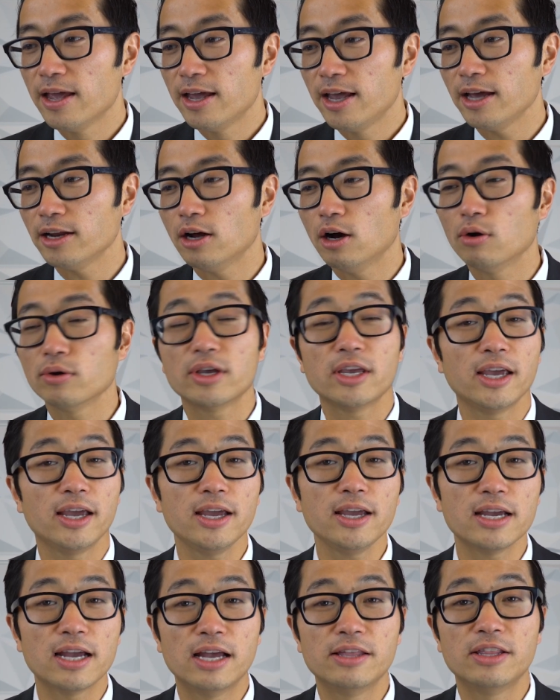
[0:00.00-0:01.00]
Hit
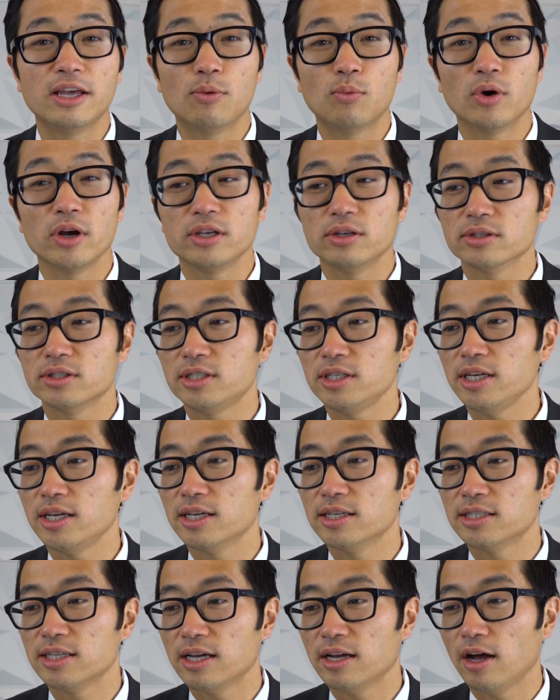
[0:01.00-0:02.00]
okay, and then what you'll see
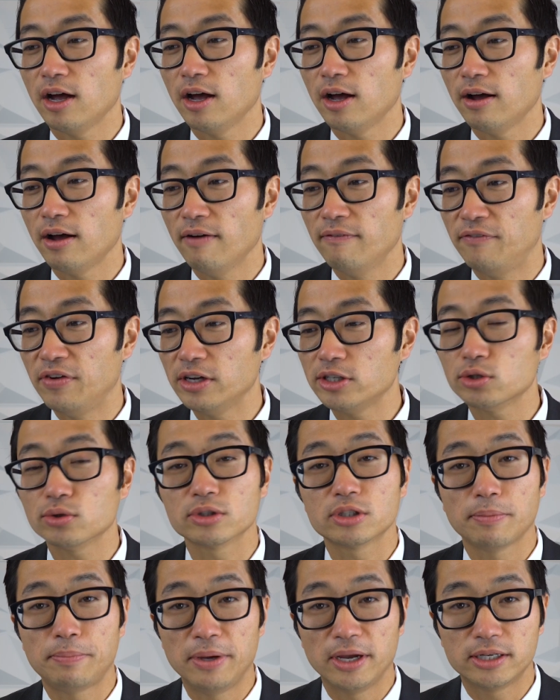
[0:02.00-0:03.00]
is a
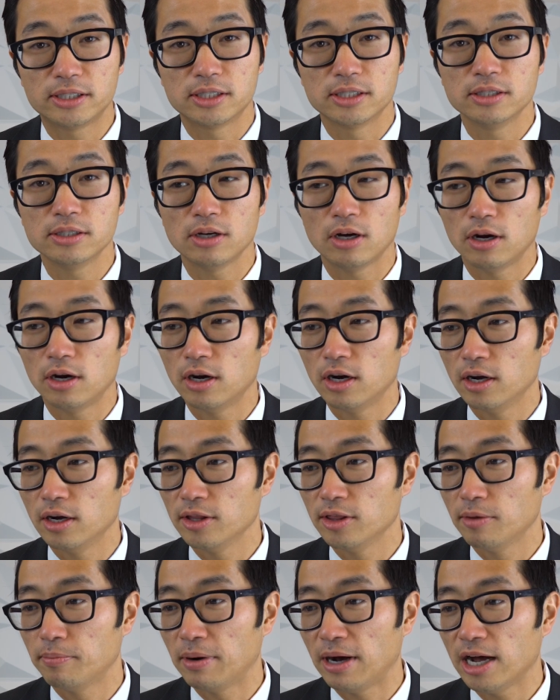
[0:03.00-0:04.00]
visual depiction
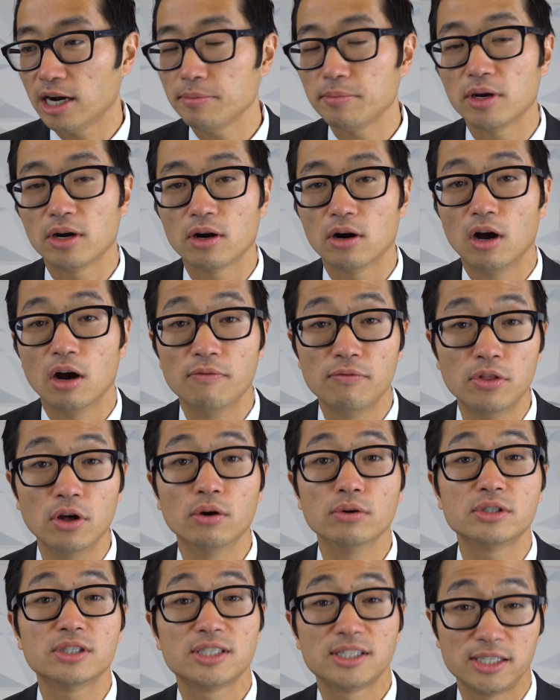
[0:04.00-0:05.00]
on the bottom here of
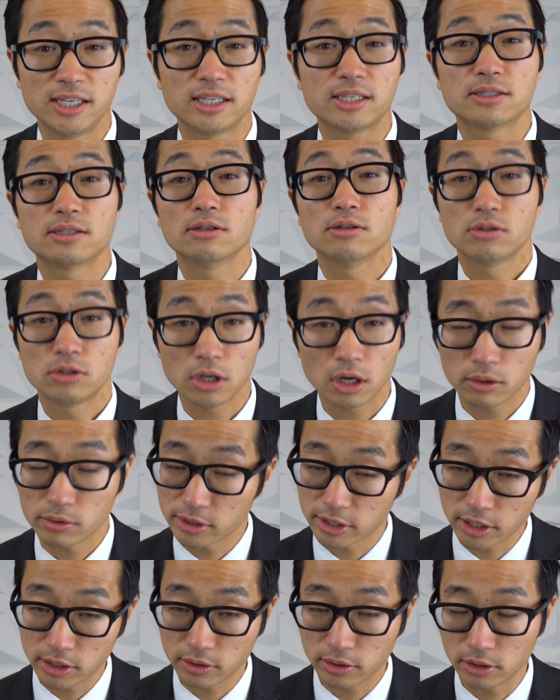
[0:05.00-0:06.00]
those six
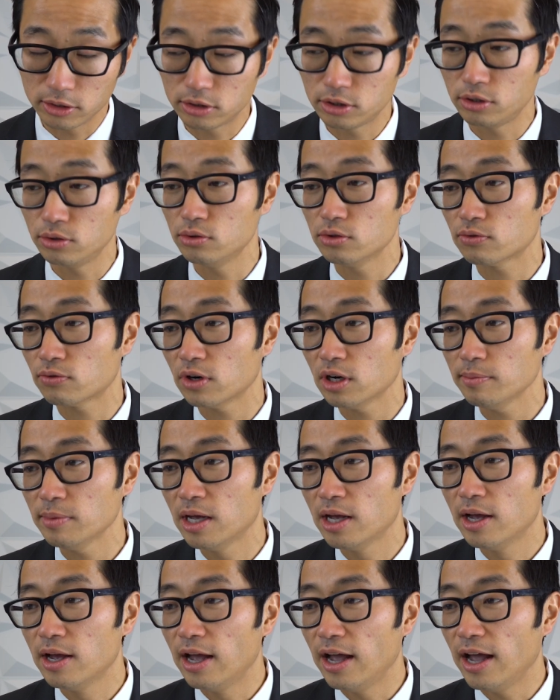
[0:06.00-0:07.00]
zones that you can choose from.
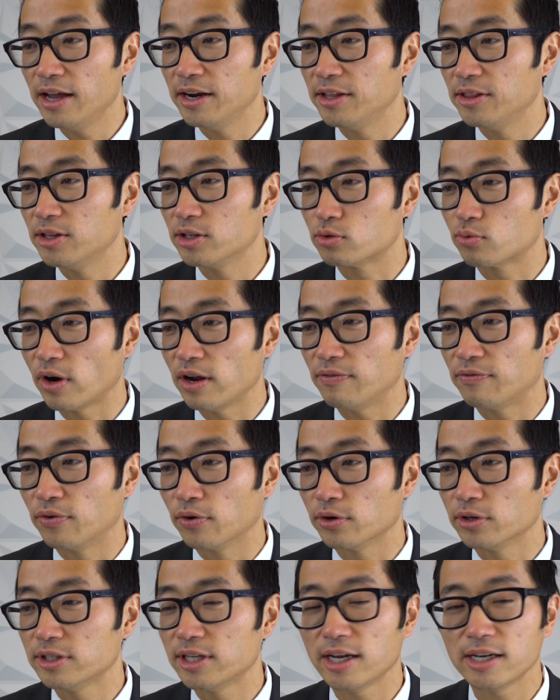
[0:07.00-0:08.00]
And in this right
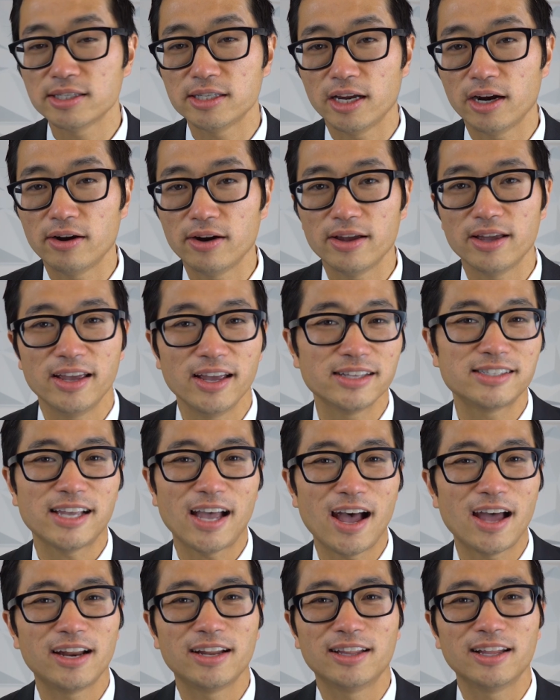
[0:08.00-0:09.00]
footer text area, it's
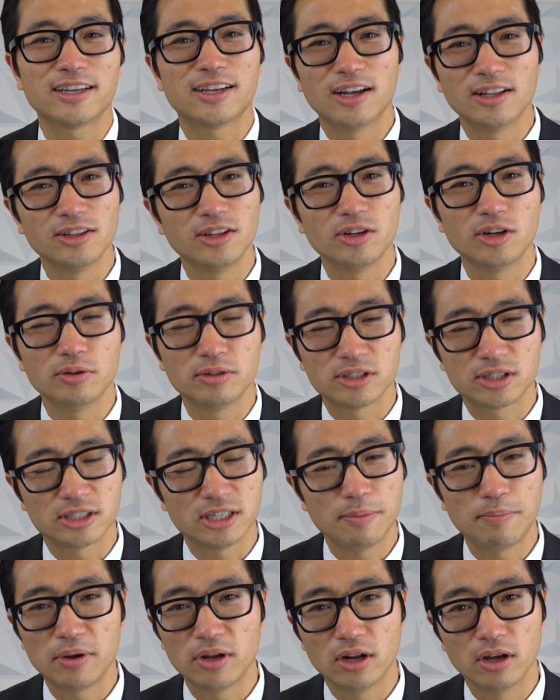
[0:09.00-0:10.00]
added like a little
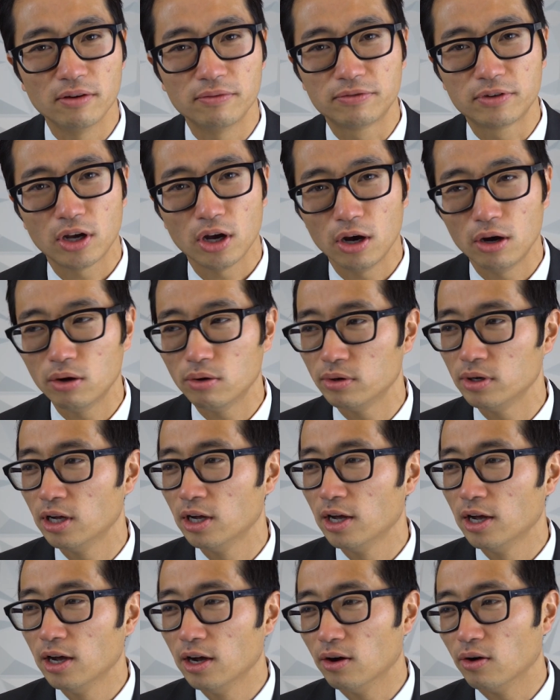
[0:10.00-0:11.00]
snippet of code
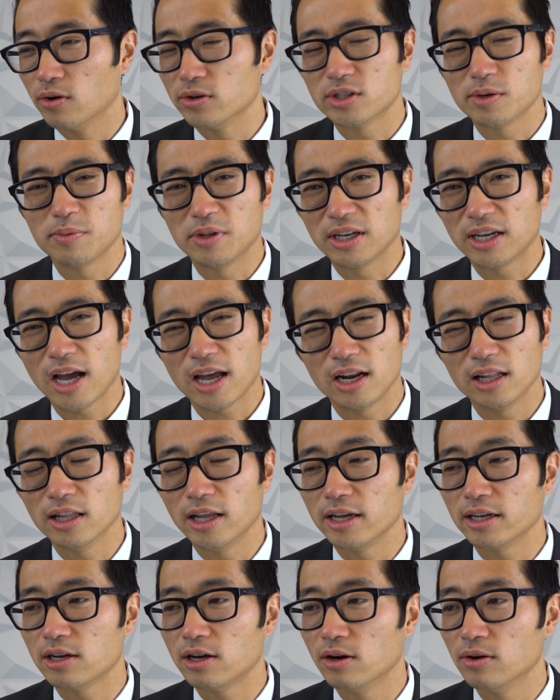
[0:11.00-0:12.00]
or something kind of
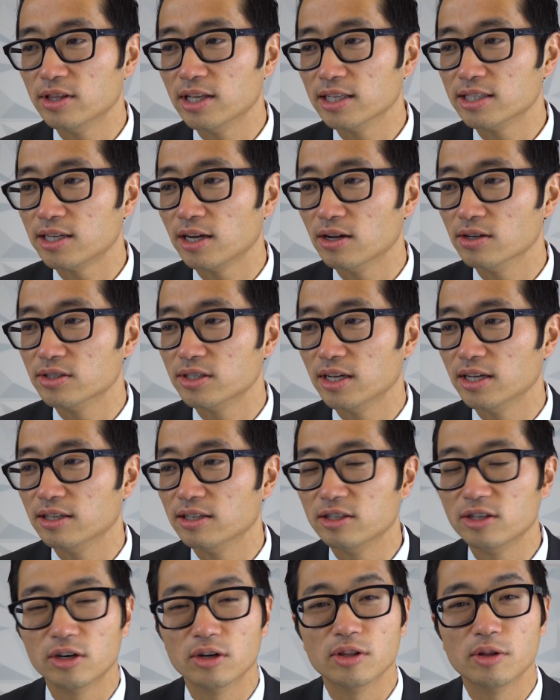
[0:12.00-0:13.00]
like code that tells
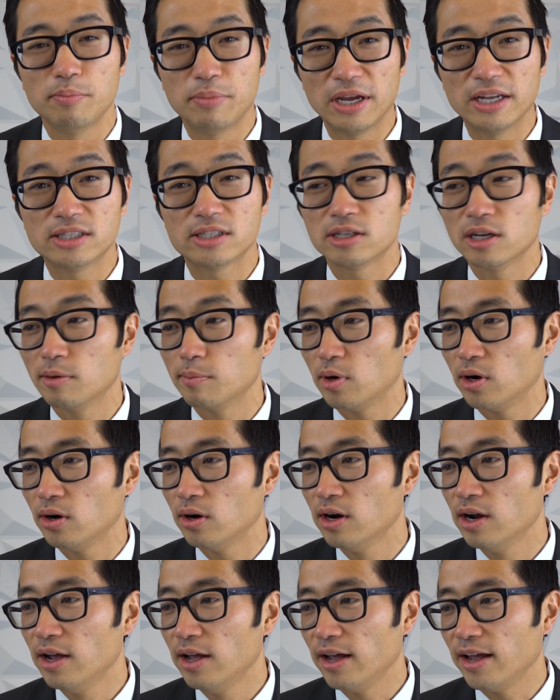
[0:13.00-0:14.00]
it, you know, the Bates
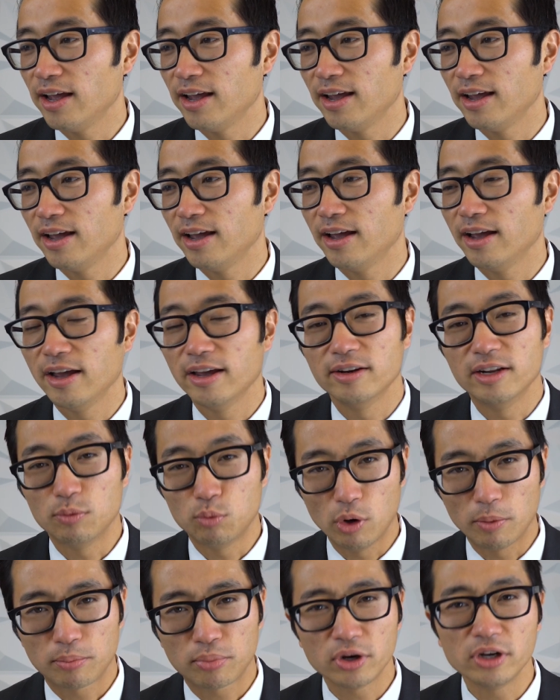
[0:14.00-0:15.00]
number and
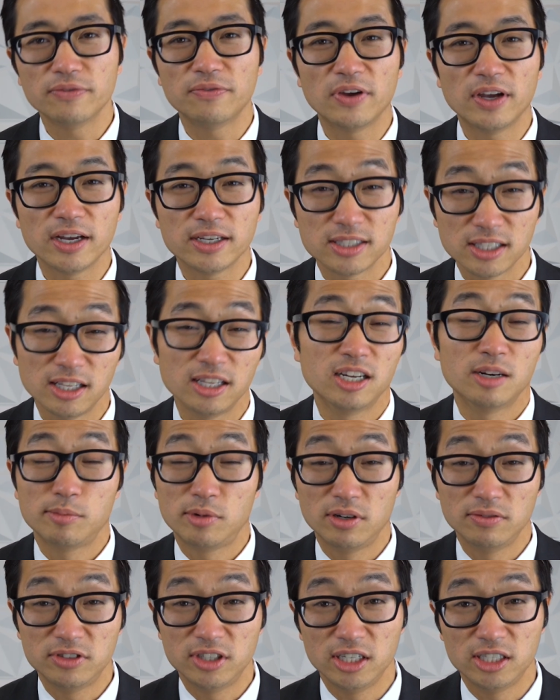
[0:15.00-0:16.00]
what prefix and the
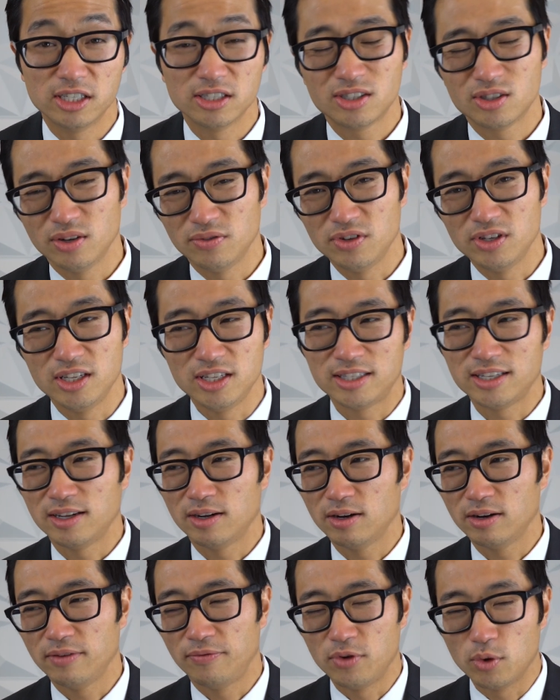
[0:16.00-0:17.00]
number of digits. So if you need
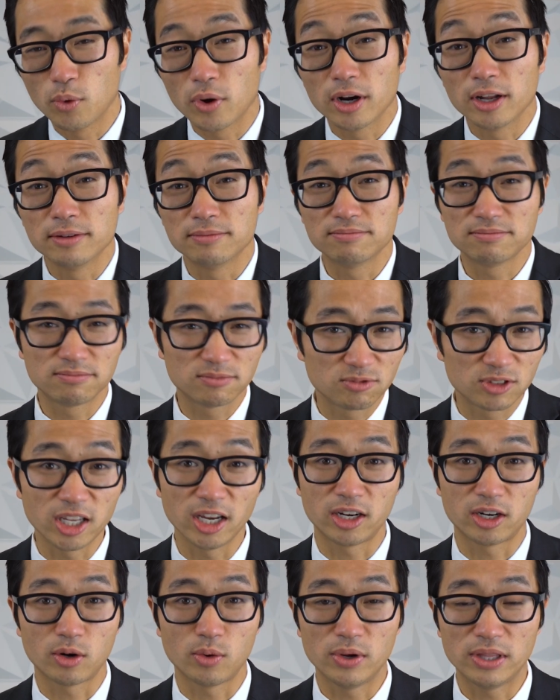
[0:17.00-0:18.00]
to, if you want to
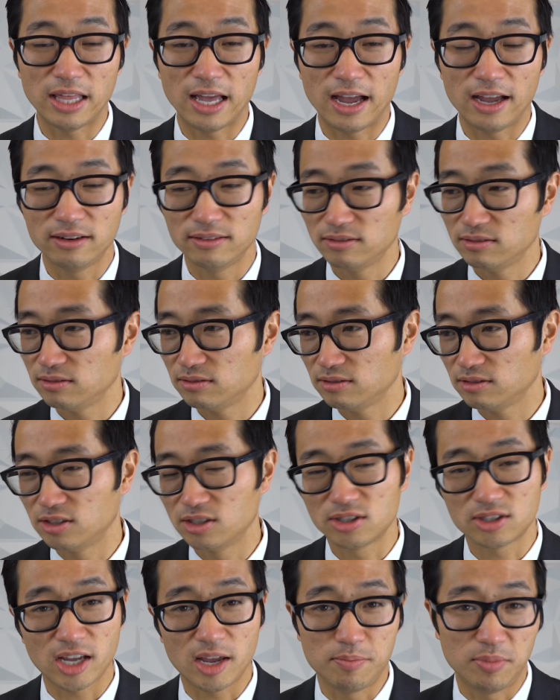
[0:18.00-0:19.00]
tinker with that,
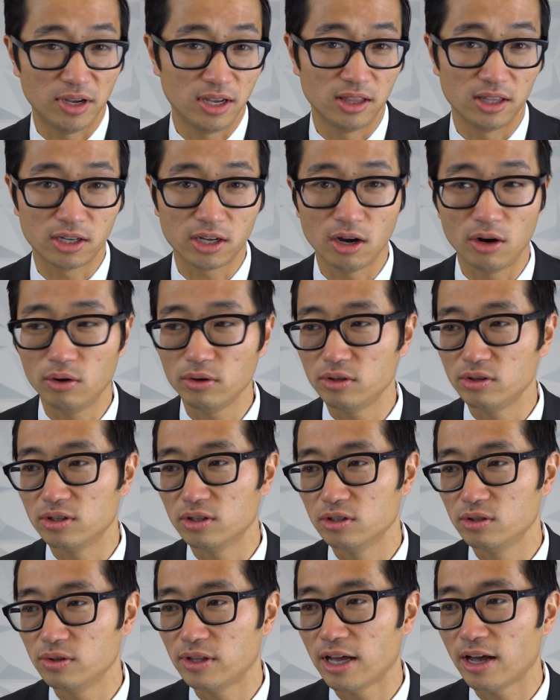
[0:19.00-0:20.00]
just typing in the code, you
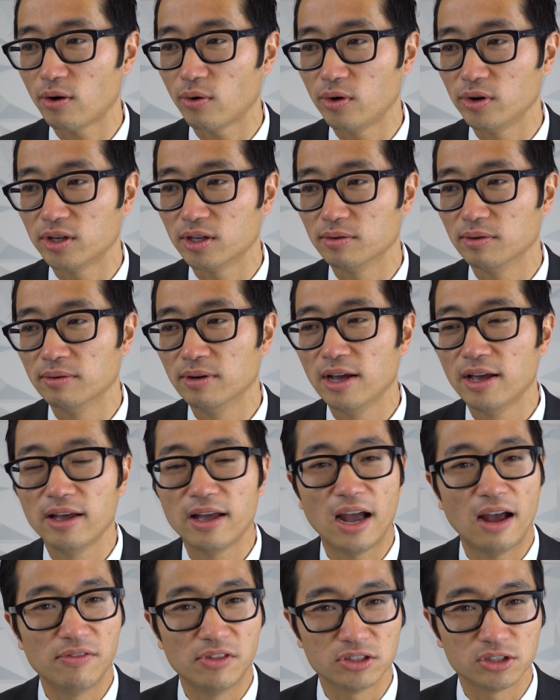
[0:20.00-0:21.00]
can do that, or you can
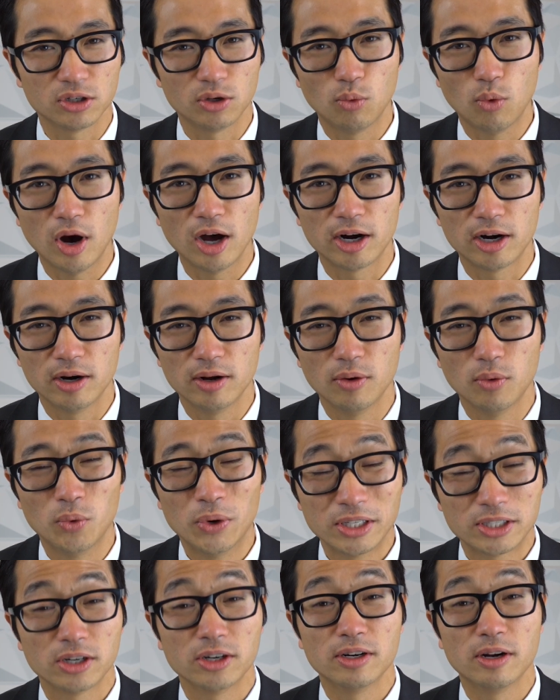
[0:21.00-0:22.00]
have this little water
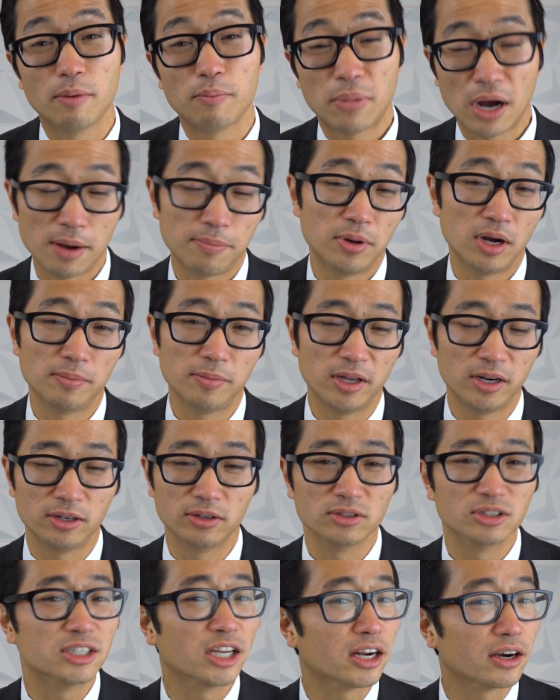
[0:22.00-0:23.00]
wizard pop up and
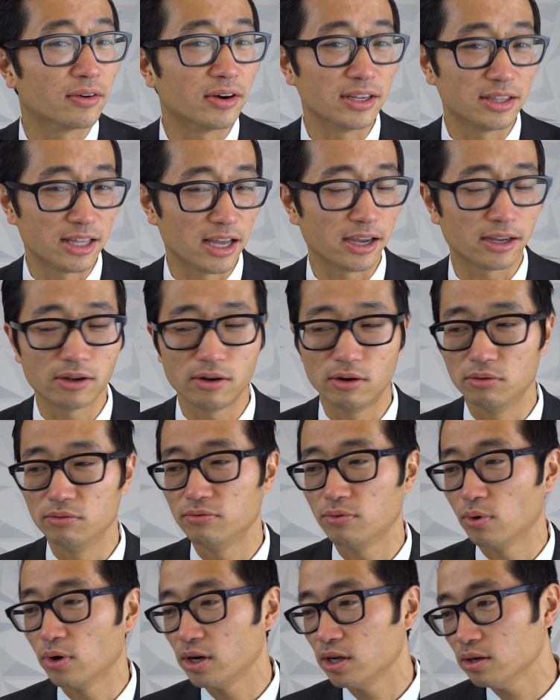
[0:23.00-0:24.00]
it'll generate that code
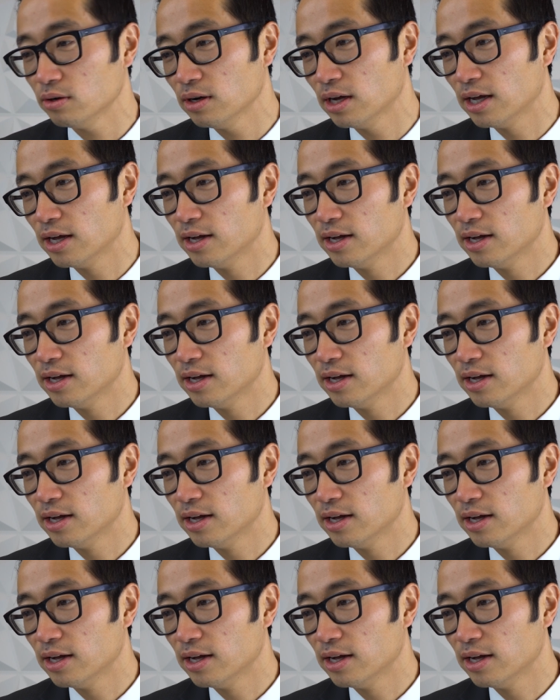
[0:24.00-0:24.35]
for you.